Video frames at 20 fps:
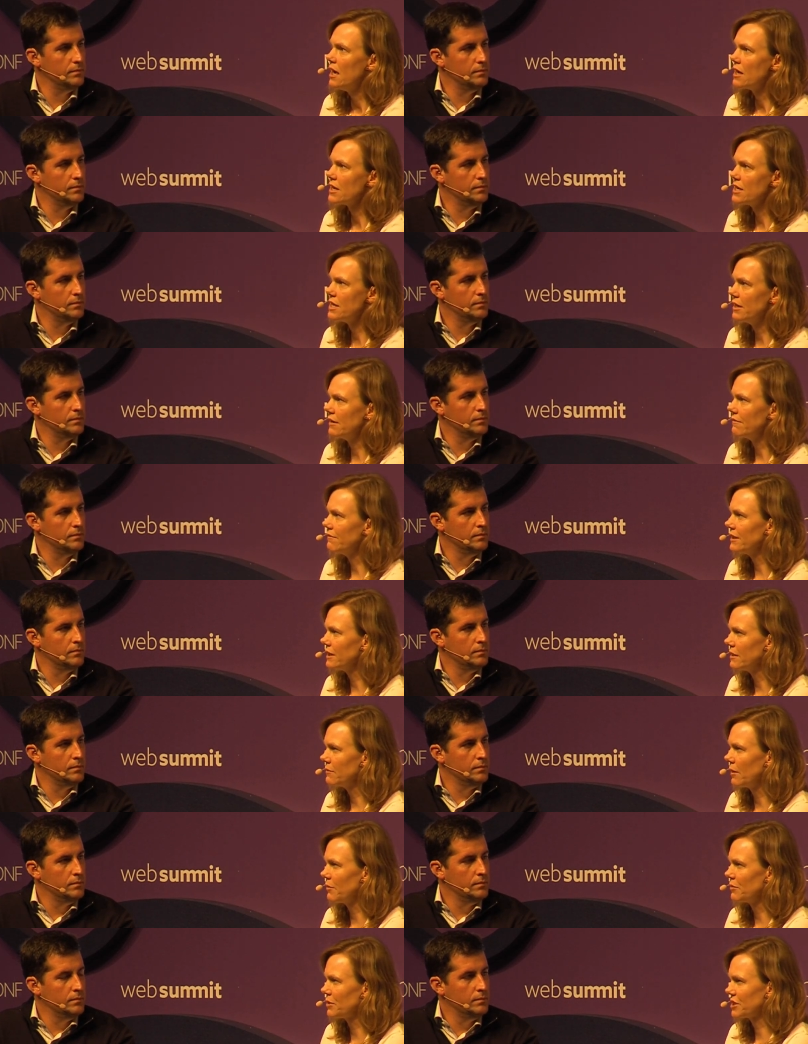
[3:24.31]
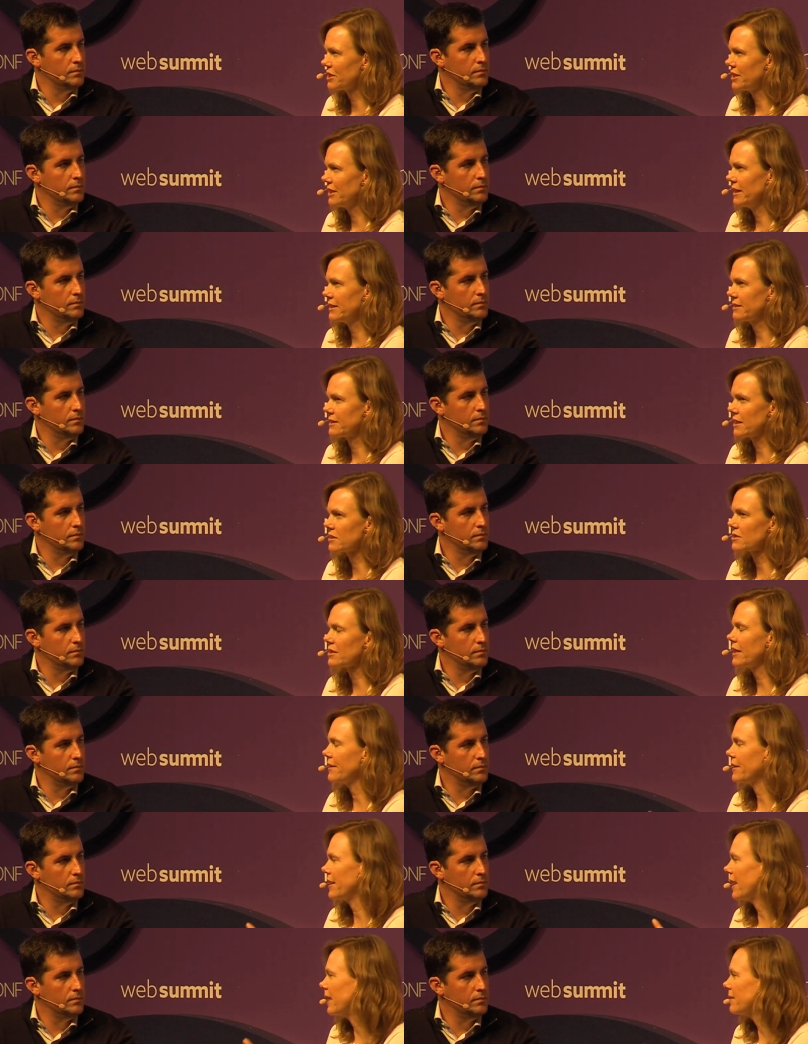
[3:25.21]
Speaker 1: you know, really what we're seeing is actually
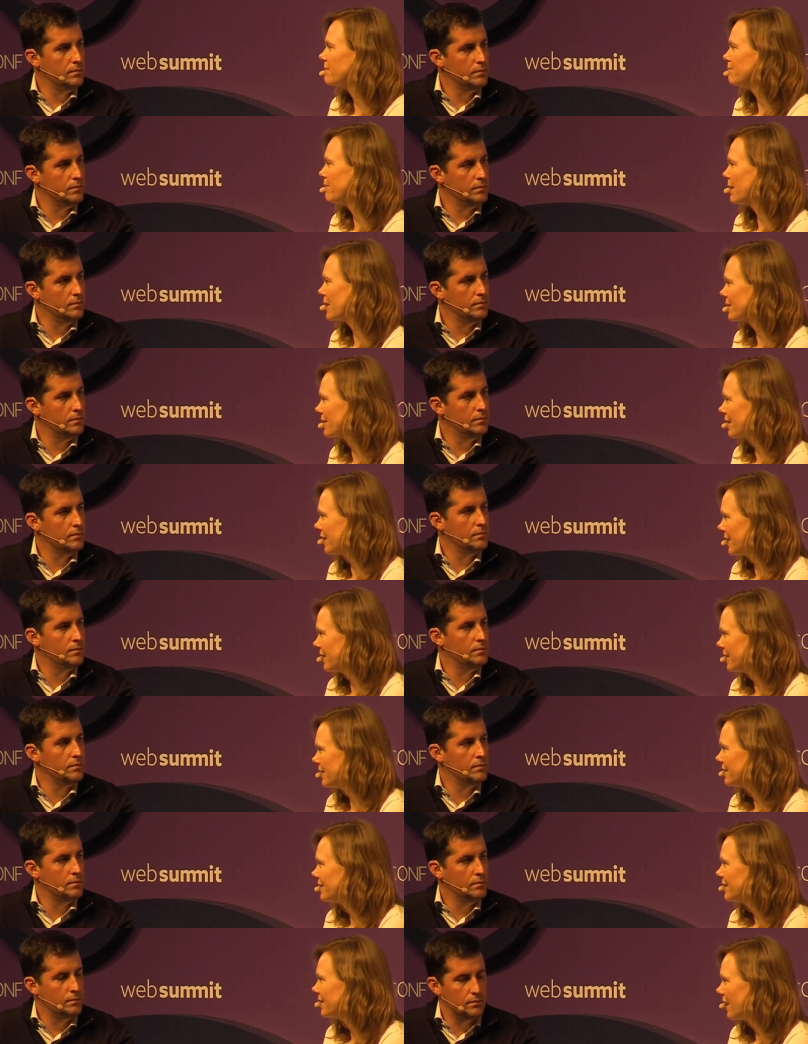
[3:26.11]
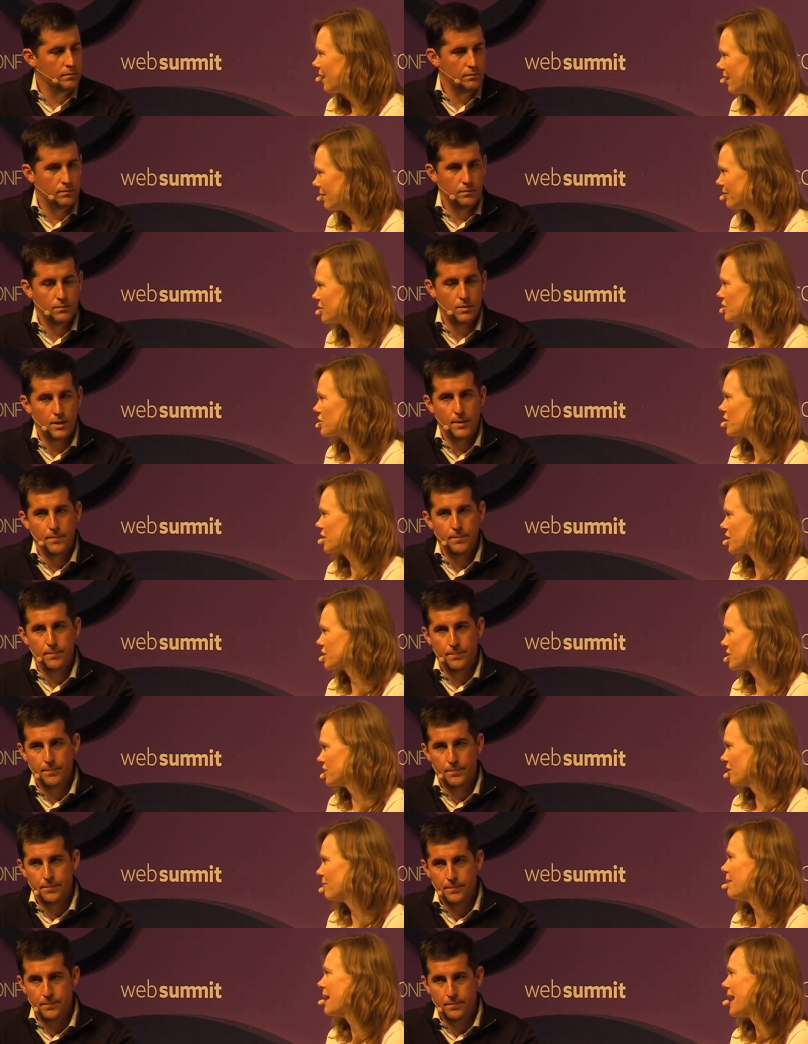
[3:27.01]
the unbundling of a
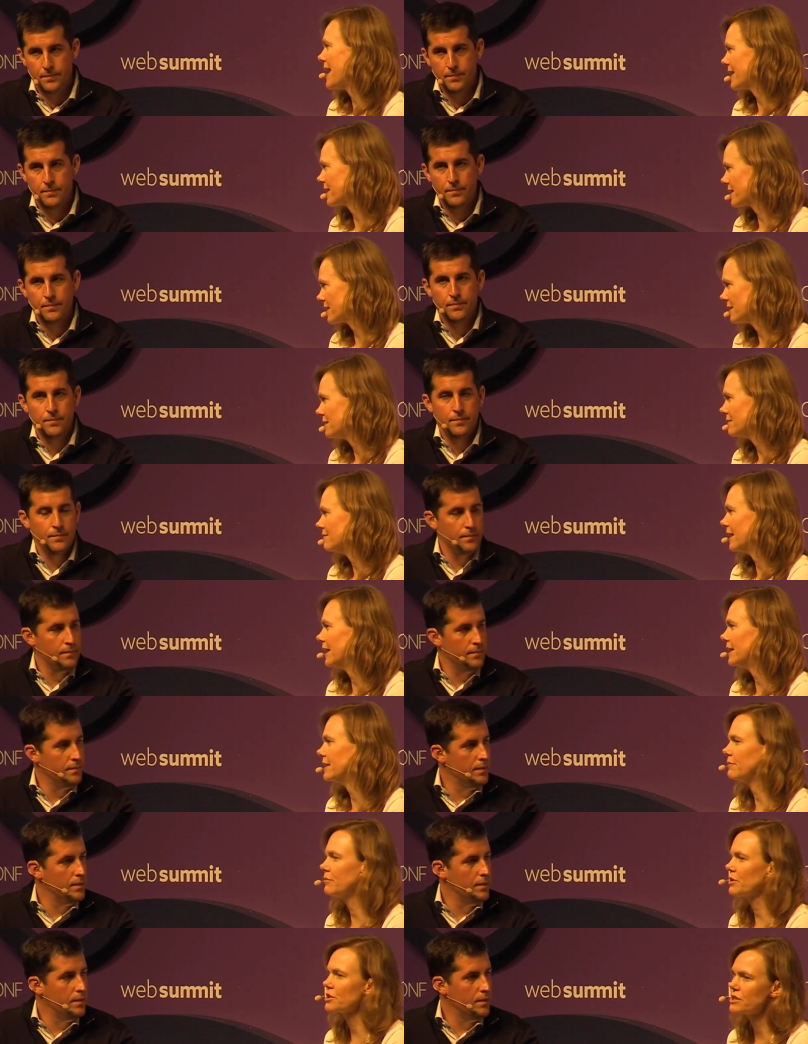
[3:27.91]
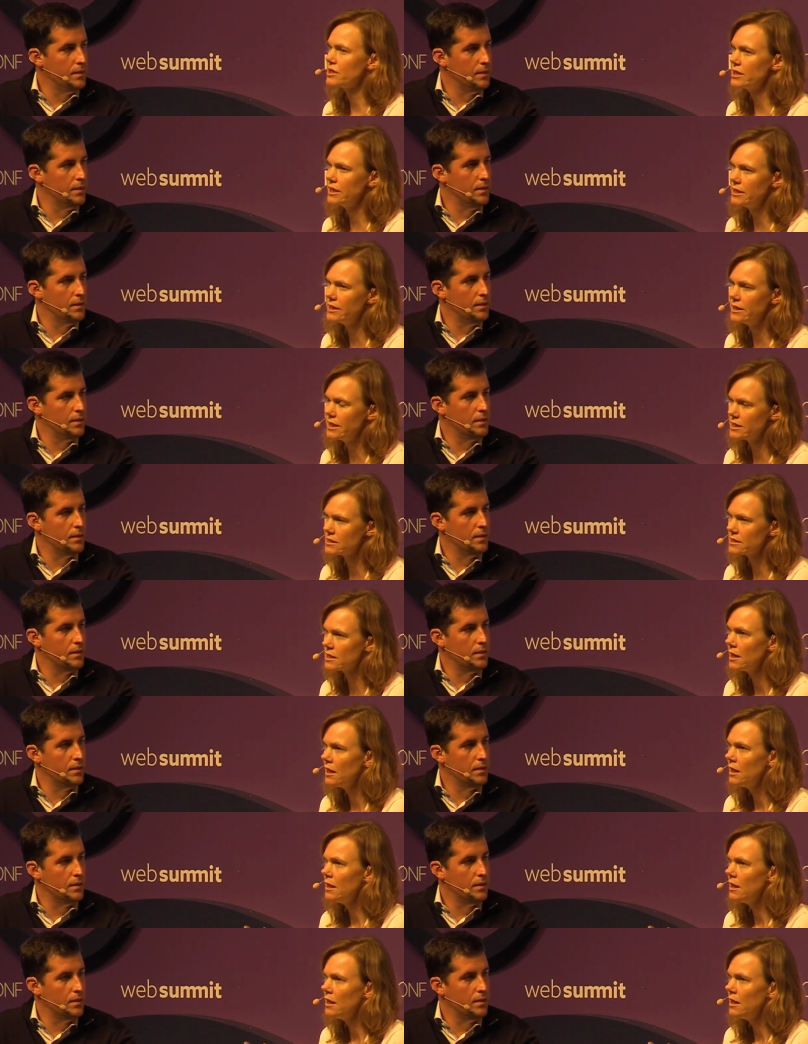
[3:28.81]
traditional bank, right? And we're seeing this.